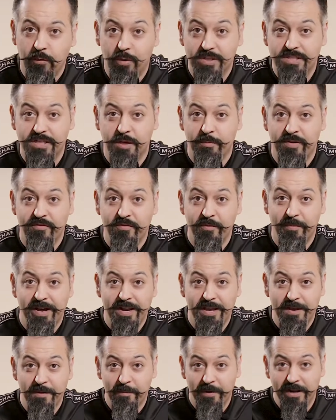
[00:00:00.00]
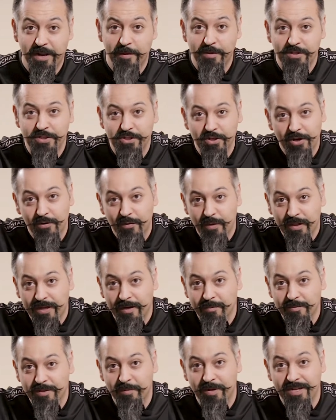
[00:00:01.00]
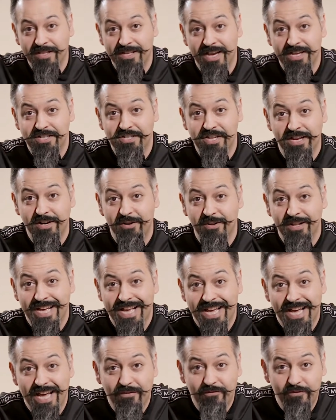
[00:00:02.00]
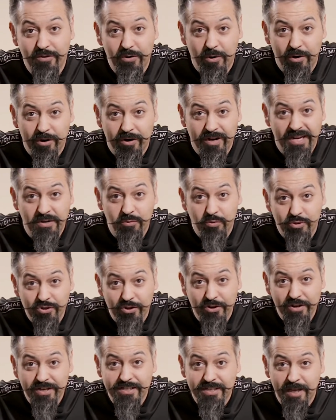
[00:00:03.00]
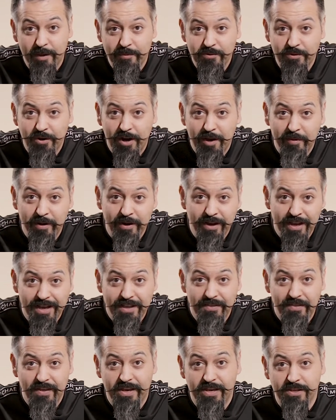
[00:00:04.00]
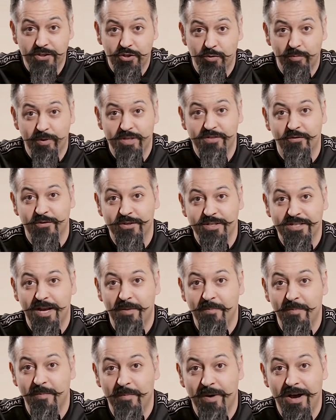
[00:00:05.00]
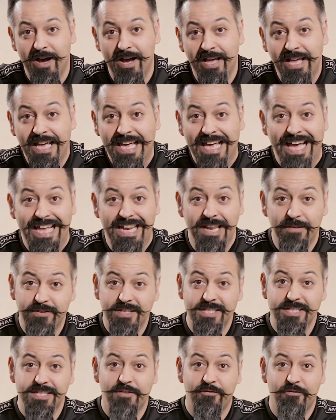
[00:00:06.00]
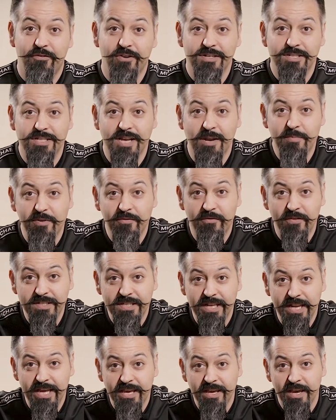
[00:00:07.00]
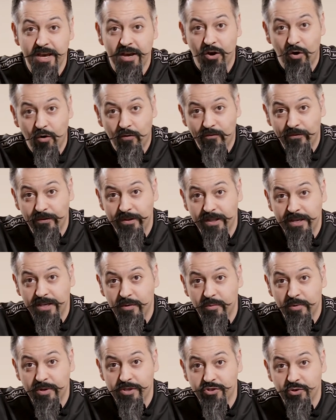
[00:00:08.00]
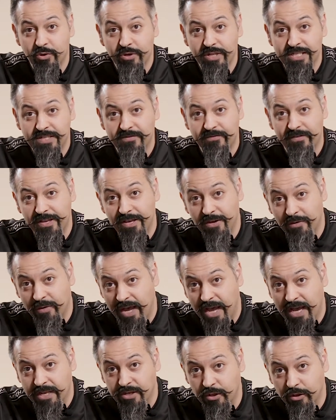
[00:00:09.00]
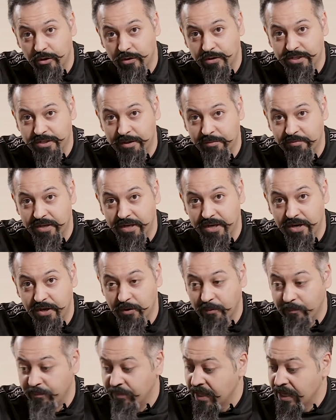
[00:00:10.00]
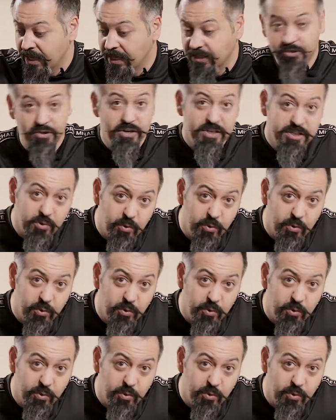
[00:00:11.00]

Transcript: What's up everybody, my name is Sean, welcome to my tech channel. If you are a returning subscriber, thank you so much for stopping by. And if this is the first time you're visiting, hopefully you enjoy this video and you learn something new. So this